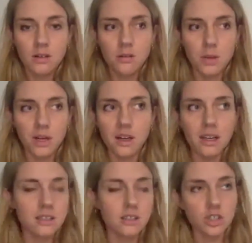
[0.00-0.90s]
but
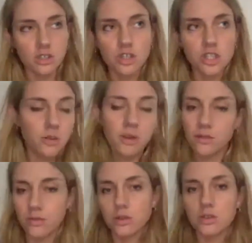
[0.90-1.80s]
they're just cheering
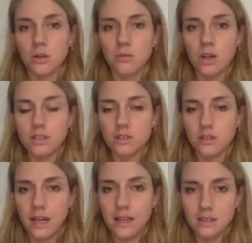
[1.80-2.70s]
for someone so
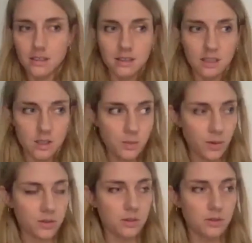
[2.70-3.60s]
that this
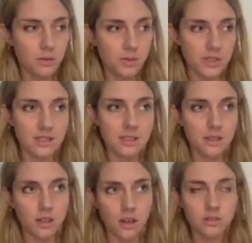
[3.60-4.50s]
person who represents
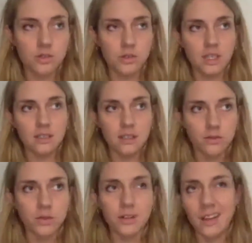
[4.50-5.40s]
their country and
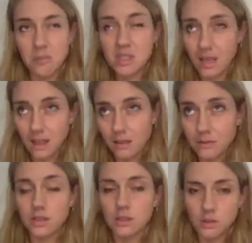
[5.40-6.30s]
therefore
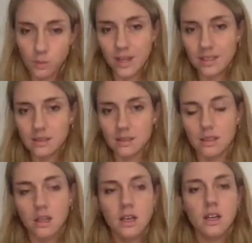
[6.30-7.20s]
themselves wins
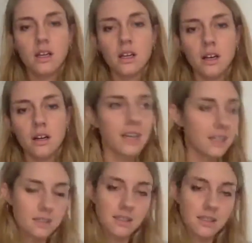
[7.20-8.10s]

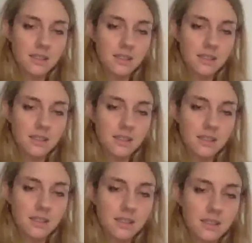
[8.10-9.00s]
against the
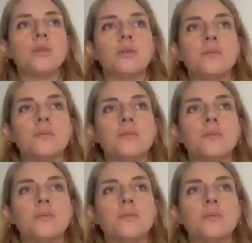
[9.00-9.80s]
others. So